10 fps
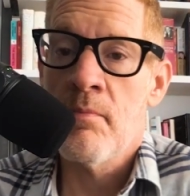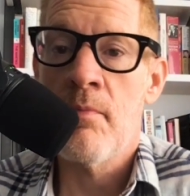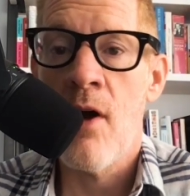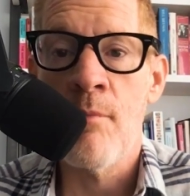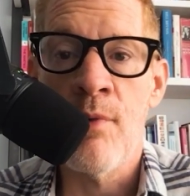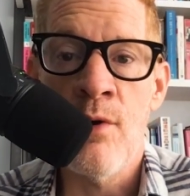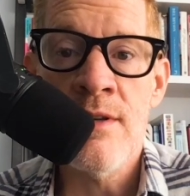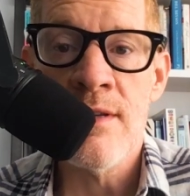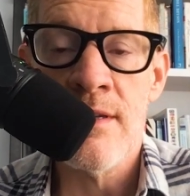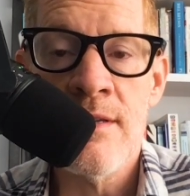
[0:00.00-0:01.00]
are
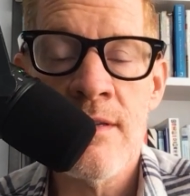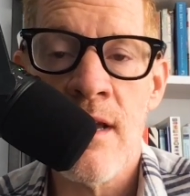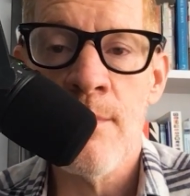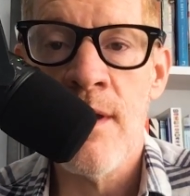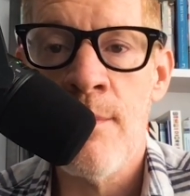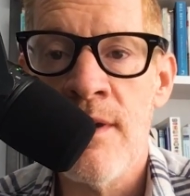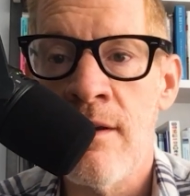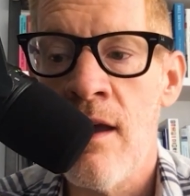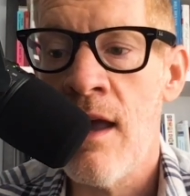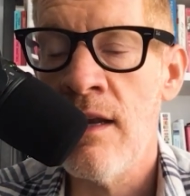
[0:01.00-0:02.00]
bonuses. I
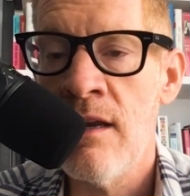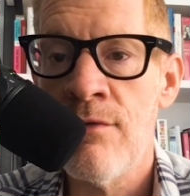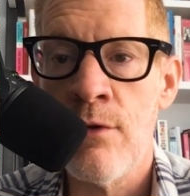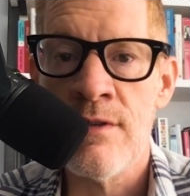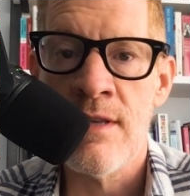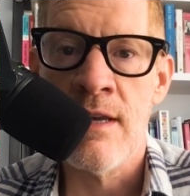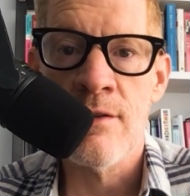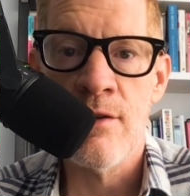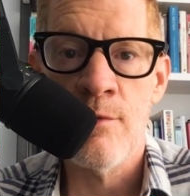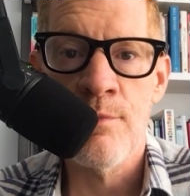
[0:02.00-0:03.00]
mean, any of those
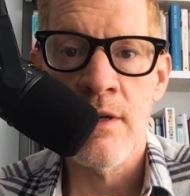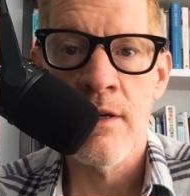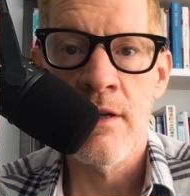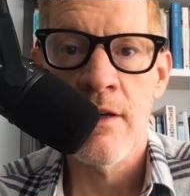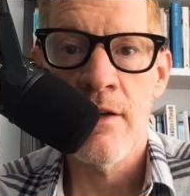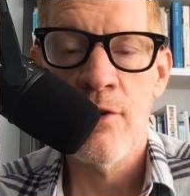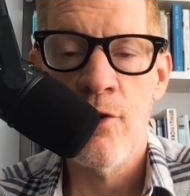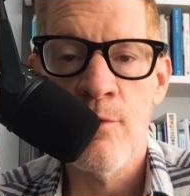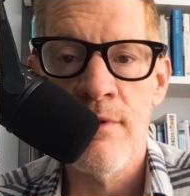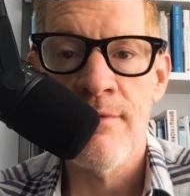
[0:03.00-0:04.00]
things could be
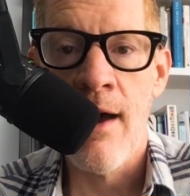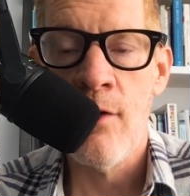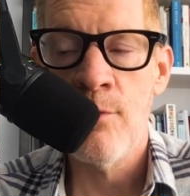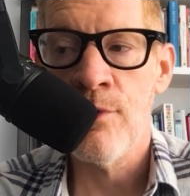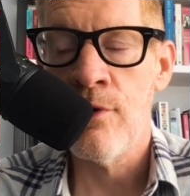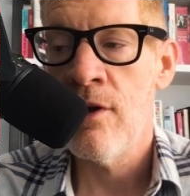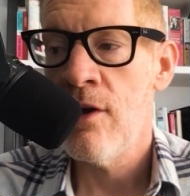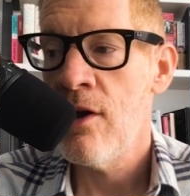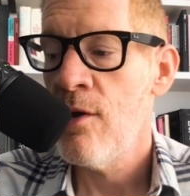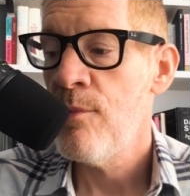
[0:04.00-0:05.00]
valuable.
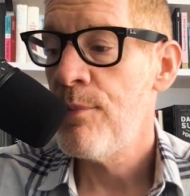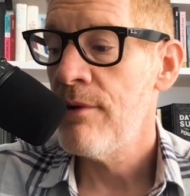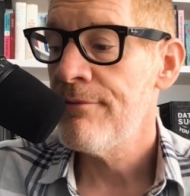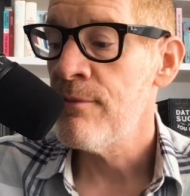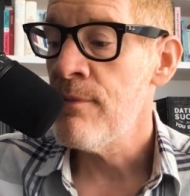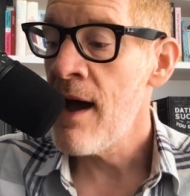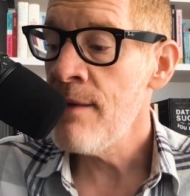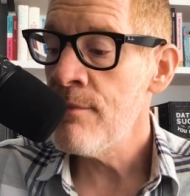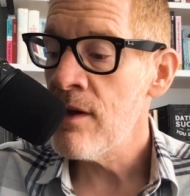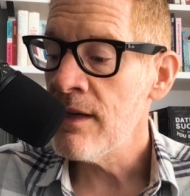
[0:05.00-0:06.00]
But for my
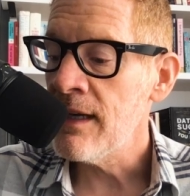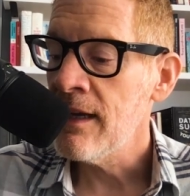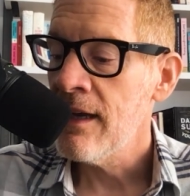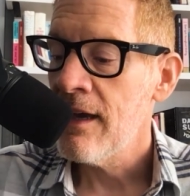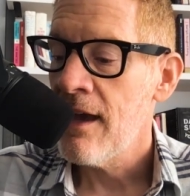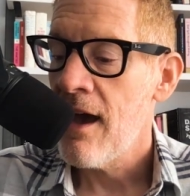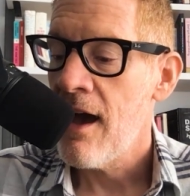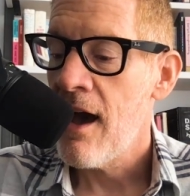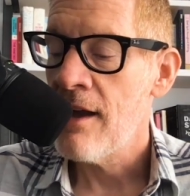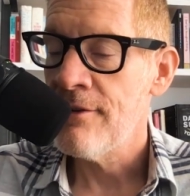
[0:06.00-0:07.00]
money,
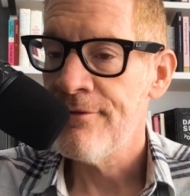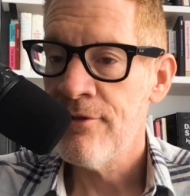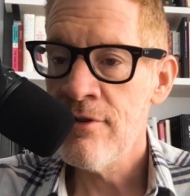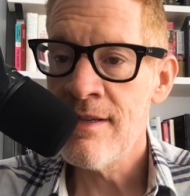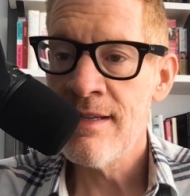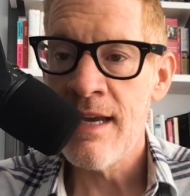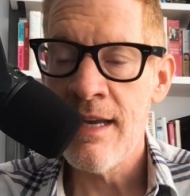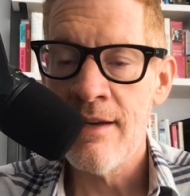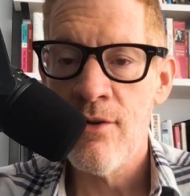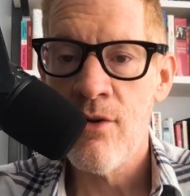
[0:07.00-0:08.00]
on a first
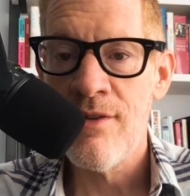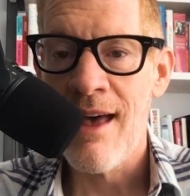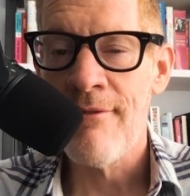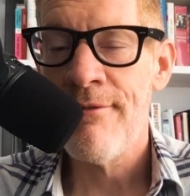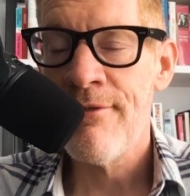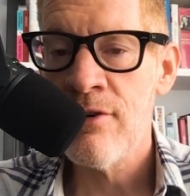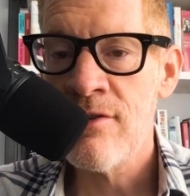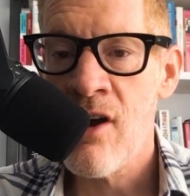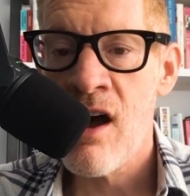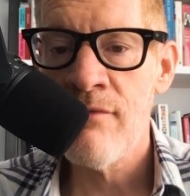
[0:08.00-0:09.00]
date or that
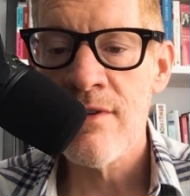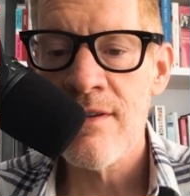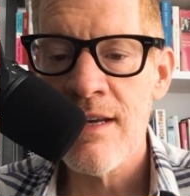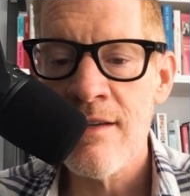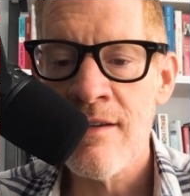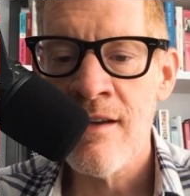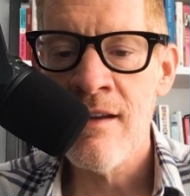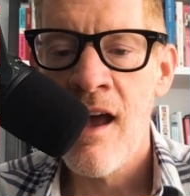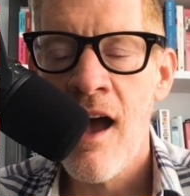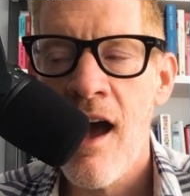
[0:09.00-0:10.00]
first
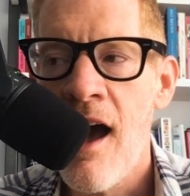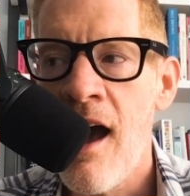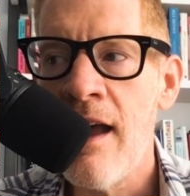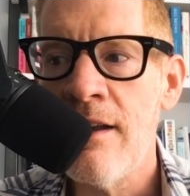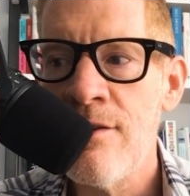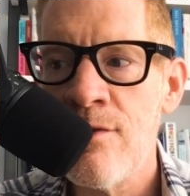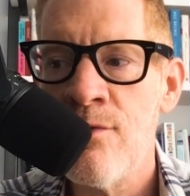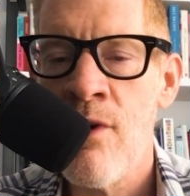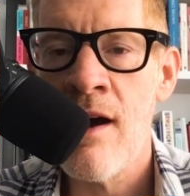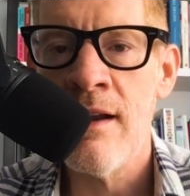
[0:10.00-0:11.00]
conversation, I just
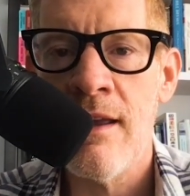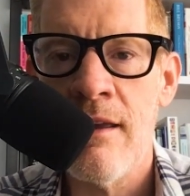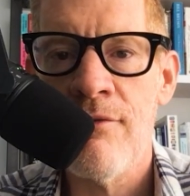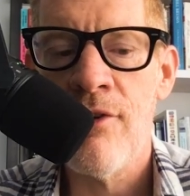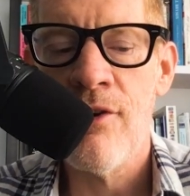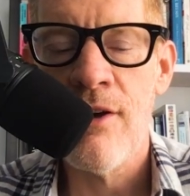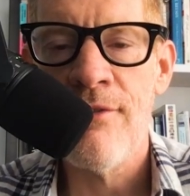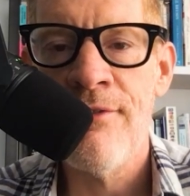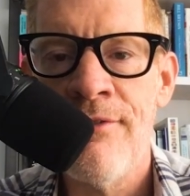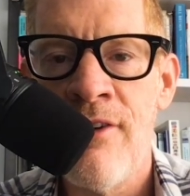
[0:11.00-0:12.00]
want to give her a
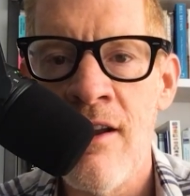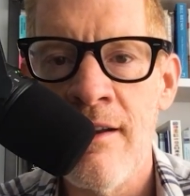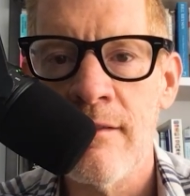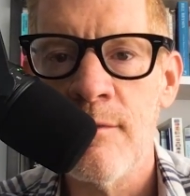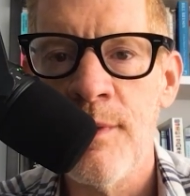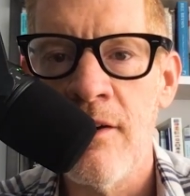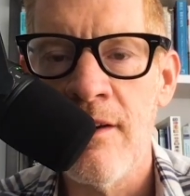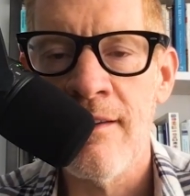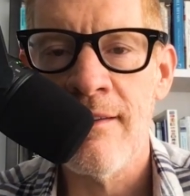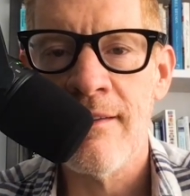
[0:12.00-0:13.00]
fun
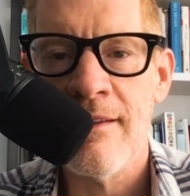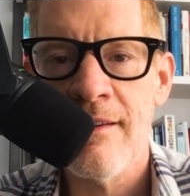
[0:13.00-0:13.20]
experience.